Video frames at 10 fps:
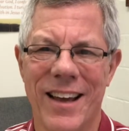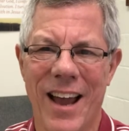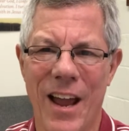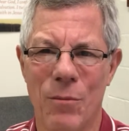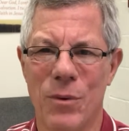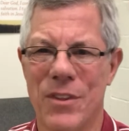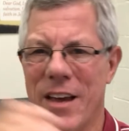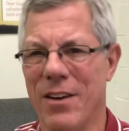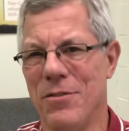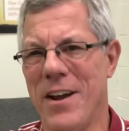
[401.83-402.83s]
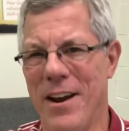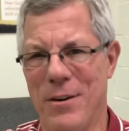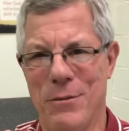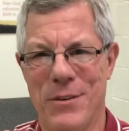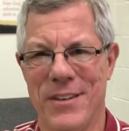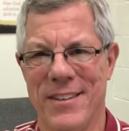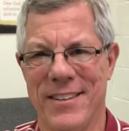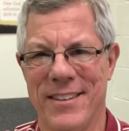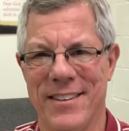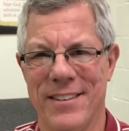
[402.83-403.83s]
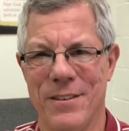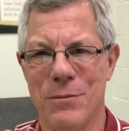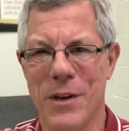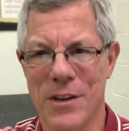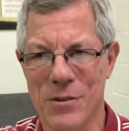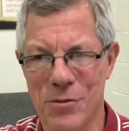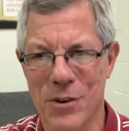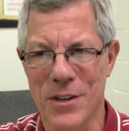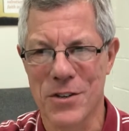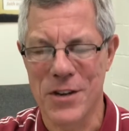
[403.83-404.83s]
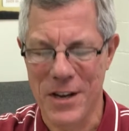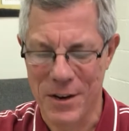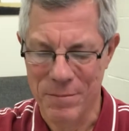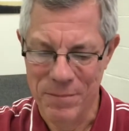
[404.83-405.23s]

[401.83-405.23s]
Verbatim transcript: and without doubt. We can trust Him.